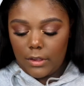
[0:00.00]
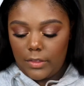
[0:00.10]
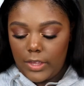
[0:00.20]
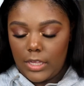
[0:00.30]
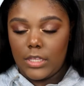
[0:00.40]

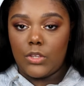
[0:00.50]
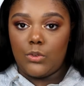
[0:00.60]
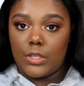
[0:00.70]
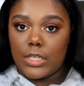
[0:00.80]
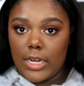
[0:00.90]
And then
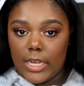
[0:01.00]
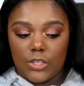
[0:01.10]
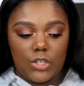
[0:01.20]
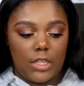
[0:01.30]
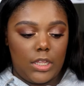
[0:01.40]
to
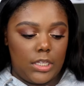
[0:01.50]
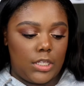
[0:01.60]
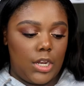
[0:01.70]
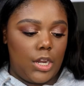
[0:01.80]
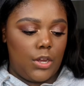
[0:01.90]
snatch
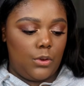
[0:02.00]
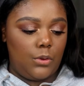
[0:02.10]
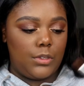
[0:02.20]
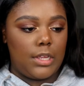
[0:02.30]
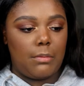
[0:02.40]
this
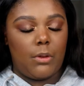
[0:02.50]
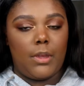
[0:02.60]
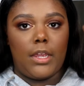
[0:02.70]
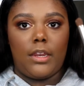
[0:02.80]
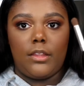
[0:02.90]
nose, I'm
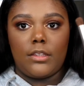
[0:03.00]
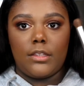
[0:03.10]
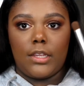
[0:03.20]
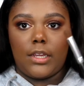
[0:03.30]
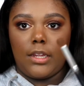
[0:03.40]
going in, this
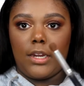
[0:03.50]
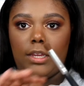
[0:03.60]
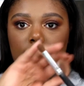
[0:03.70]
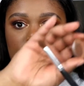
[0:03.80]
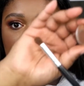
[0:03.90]
is like a
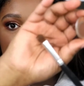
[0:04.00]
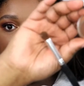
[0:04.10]
nice